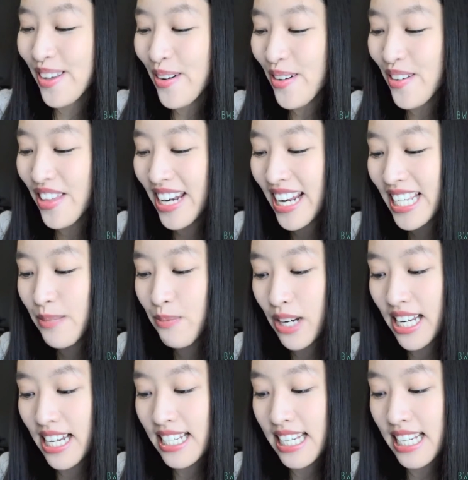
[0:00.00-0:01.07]
So the next
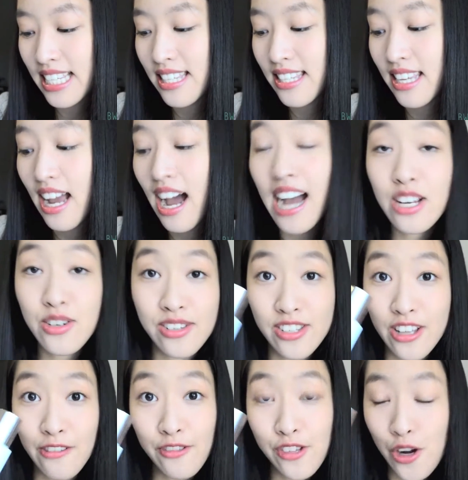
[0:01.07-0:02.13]
product is the Hydra
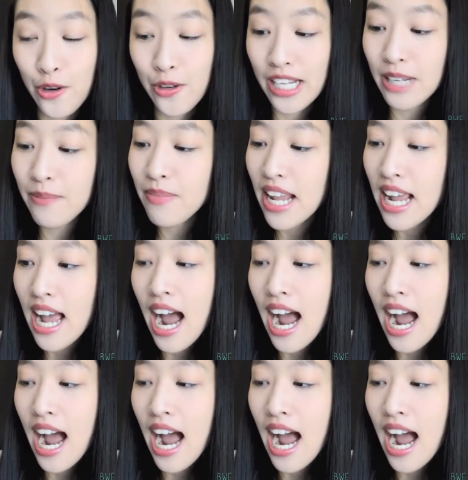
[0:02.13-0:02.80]
Soft Toner.